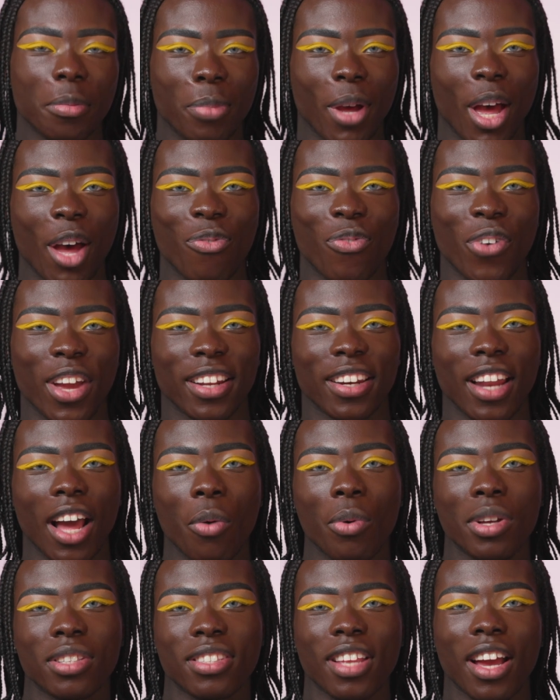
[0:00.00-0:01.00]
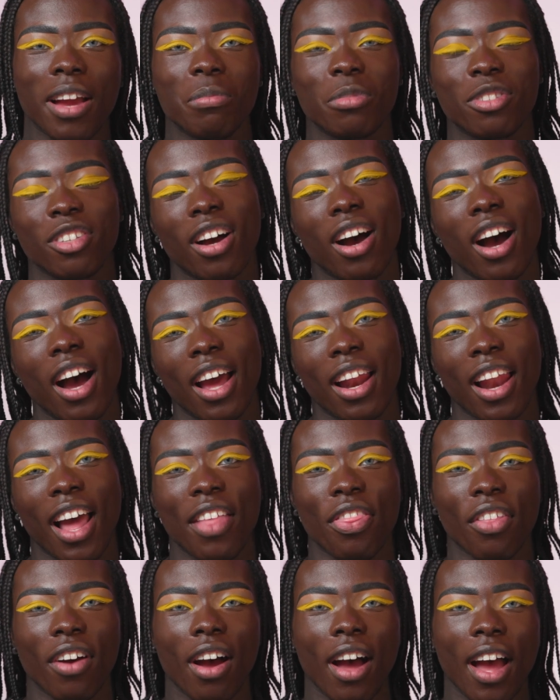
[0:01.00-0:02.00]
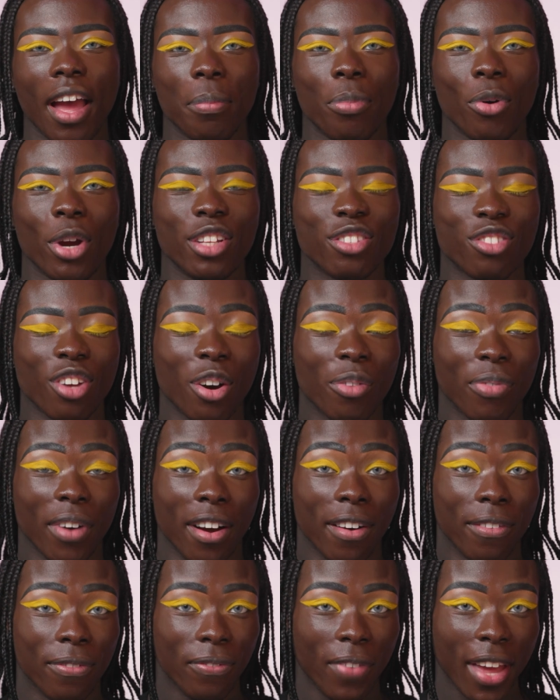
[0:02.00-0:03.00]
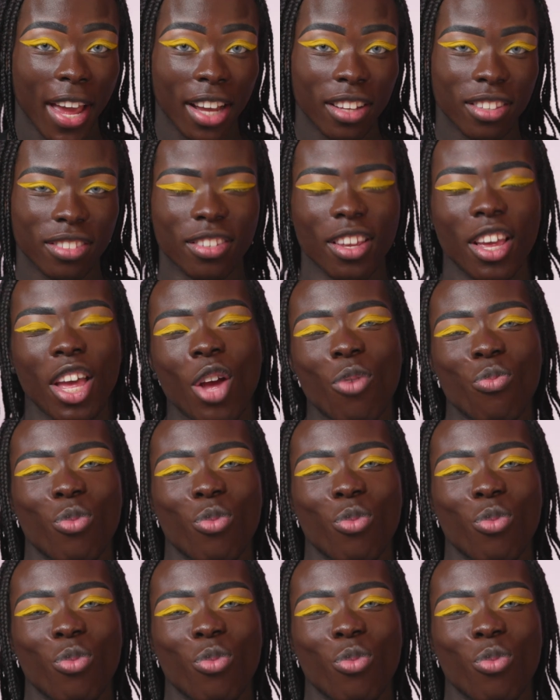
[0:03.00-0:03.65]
Perfect, now it's time to highlight the high points of our face.